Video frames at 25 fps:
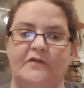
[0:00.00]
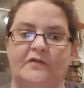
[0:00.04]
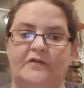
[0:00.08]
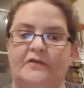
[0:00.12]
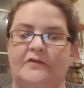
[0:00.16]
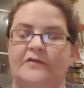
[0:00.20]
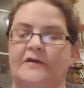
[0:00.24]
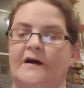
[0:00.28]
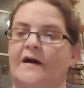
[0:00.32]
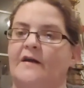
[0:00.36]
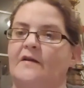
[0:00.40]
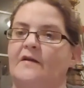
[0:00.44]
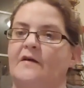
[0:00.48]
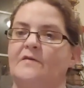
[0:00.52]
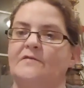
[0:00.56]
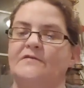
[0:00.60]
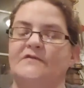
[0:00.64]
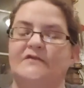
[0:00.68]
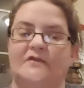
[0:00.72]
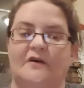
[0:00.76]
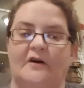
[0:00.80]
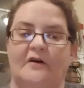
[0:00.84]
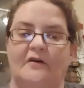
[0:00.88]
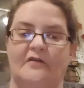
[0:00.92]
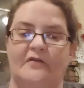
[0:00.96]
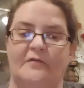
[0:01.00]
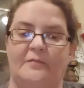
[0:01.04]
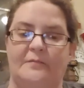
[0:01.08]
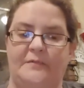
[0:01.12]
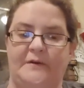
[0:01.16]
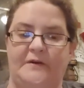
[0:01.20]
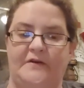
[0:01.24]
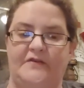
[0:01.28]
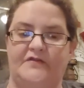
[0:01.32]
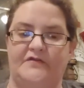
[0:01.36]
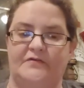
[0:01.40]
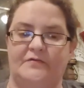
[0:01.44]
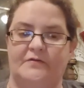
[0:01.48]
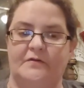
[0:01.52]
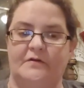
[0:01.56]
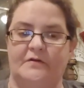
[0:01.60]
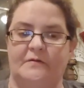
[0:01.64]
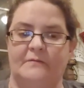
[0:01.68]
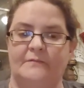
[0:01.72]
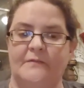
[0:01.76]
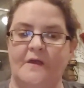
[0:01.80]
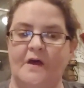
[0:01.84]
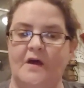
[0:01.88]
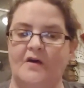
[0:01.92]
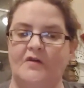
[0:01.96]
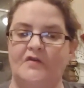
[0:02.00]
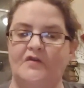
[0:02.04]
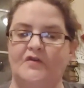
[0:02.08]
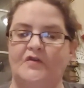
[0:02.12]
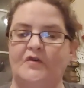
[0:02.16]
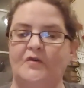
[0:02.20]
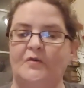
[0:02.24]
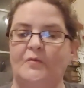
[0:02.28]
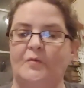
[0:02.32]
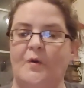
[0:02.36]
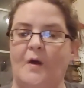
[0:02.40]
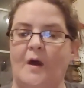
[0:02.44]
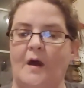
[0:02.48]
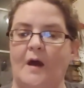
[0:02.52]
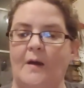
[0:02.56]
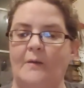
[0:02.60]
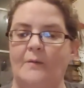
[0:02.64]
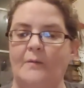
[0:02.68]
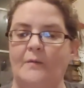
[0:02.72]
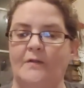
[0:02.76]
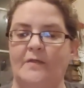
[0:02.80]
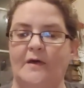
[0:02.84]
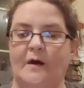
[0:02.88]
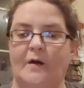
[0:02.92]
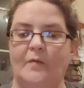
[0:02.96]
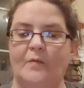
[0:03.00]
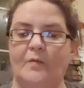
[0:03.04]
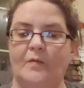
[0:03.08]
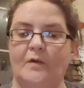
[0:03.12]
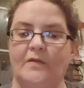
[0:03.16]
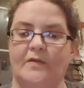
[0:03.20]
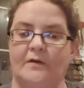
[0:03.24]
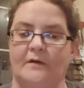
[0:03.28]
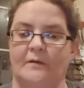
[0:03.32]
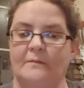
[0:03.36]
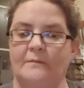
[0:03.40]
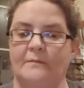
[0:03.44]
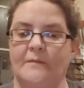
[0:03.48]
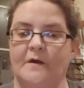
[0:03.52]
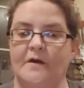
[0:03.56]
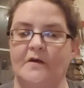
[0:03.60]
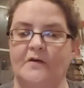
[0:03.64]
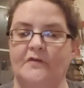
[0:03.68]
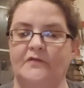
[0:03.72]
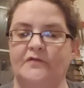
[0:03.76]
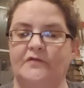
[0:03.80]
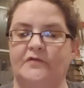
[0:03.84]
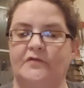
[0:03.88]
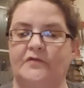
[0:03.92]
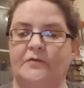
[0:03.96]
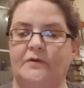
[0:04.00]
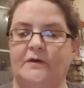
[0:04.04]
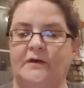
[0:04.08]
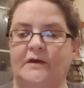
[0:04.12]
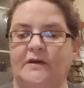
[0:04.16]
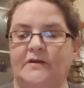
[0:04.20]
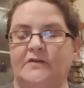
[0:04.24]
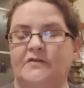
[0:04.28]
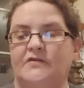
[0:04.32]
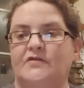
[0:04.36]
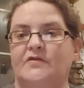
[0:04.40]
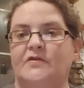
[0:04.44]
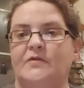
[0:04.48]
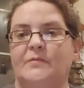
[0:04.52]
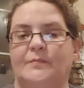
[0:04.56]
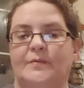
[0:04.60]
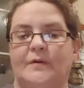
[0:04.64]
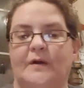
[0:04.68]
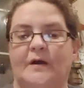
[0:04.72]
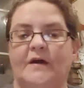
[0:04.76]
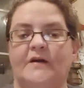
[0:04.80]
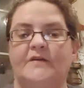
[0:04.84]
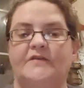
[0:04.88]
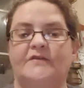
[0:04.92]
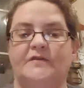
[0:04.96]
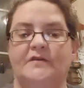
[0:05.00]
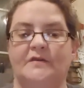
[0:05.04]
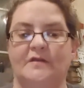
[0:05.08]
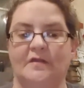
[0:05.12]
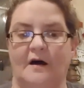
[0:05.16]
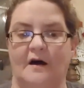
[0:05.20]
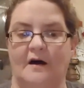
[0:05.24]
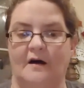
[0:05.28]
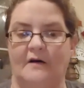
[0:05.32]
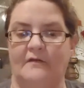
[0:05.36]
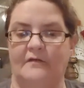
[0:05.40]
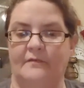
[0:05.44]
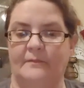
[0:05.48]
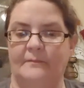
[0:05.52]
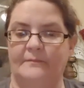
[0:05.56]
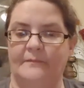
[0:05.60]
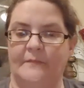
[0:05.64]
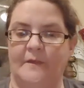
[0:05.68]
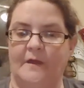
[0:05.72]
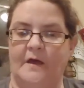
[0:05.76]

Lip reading: To thine own self be true, to rhyme without rhythm, to eat, to pray, to love.